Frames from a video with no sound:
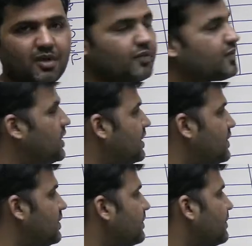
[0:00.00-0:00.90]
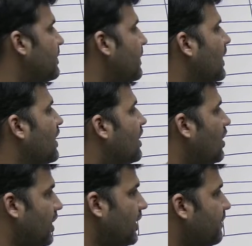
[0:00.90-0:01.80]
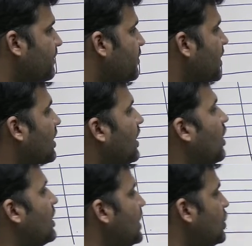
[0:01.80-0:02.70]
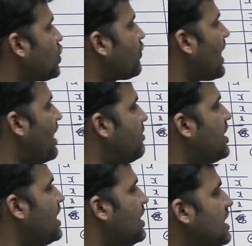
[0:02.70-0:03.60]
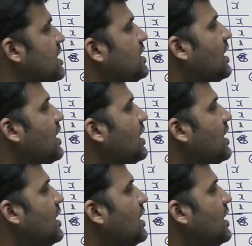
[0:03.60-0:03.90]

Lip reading: of 6. Okay. Now each of MT and ET